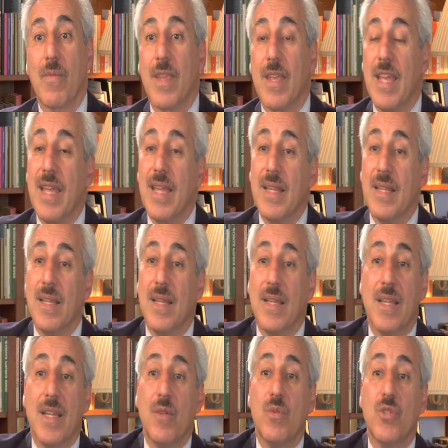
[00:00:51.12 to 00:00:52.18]
And
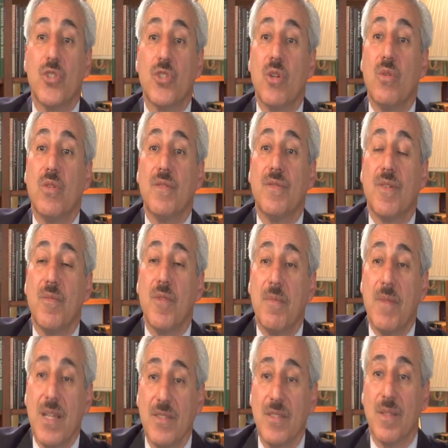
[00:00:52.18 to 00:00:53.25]
it was stolen from the
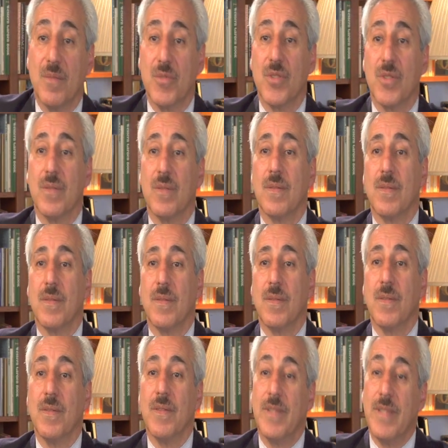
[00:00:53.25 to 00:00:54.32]
Muslims.
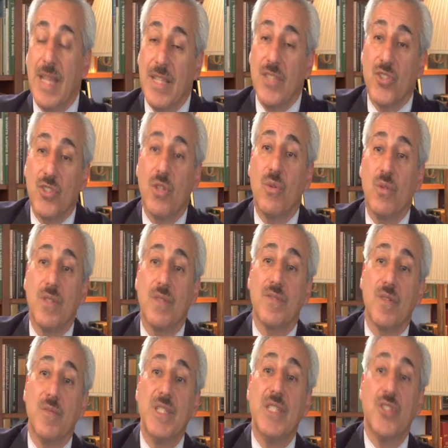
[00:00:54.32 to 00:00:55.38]
They stole it
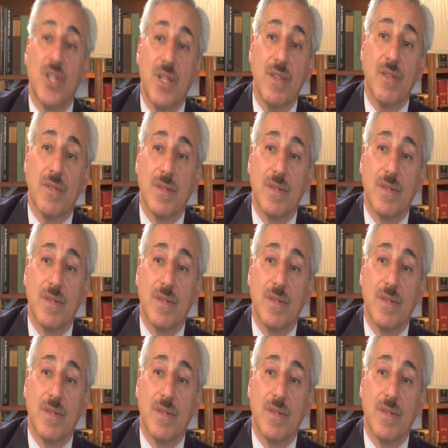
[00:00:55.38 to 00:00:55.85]
from each other.